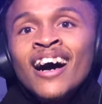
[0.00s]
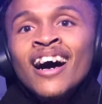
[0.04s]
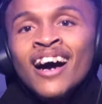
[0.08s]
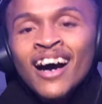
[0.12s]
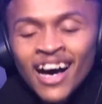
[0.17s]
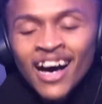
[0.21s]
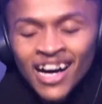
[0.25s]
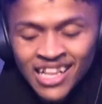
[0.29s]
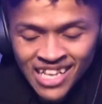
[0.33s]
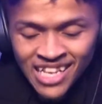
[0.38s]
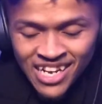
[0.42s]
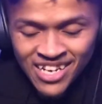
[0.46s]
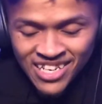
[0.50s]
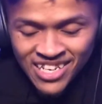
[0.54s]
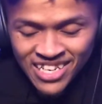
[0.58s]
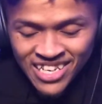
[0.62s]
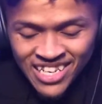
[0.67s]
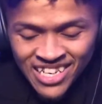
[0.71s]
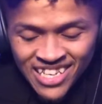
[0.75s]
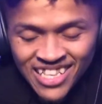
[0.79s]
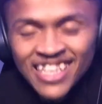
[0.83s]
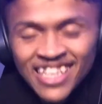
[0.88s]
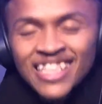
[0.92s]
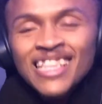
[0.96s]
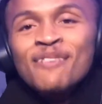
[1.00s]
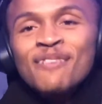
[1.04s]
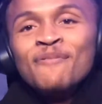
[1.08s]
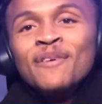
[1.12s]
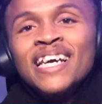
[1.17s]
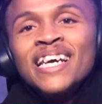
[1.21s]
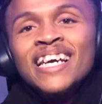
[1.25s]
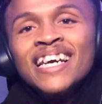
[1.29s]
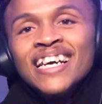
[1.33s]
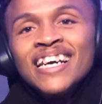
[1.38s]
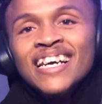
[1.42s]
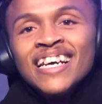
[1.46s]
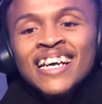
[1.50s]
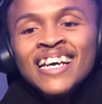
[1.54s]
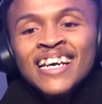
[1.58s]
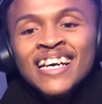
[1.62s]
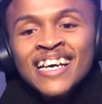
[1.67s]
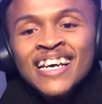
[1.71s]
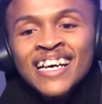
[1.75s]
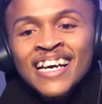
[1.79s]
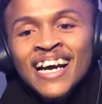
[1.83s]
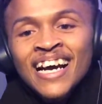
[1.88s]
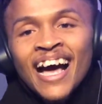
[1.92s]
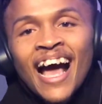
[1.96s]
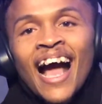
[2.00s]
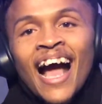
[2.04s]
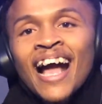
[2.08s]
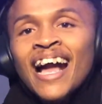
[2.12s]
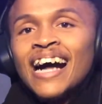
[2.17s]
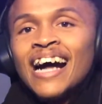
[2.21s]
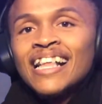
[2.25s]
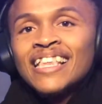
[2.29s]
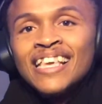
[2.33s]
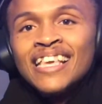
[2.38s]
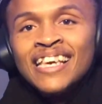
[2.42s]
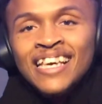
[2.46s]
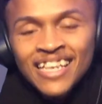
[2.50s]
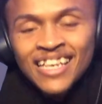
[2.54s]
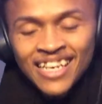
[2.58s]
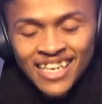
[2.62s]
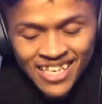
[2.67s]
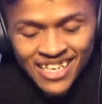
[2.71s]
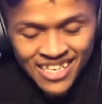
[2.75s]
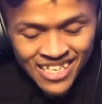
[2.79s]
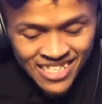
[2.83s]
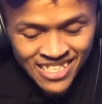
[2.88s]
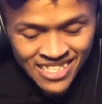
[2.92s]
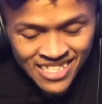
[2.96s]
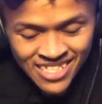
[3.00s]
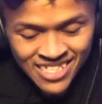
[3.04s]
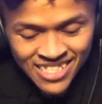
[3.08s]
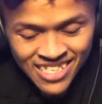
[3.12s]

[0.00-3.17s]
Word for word: Uh, let me. I got the. It is.